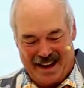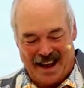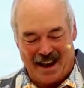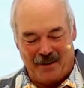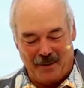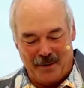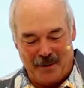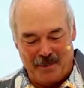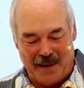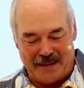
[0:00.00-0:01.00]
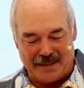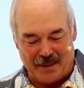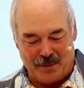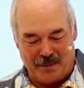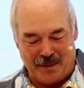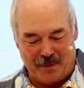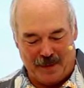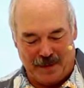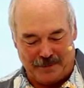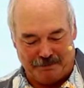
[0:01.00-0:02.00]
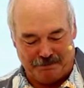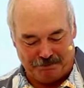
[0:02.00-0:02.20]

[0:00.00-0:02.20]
Now, back to the woman of well.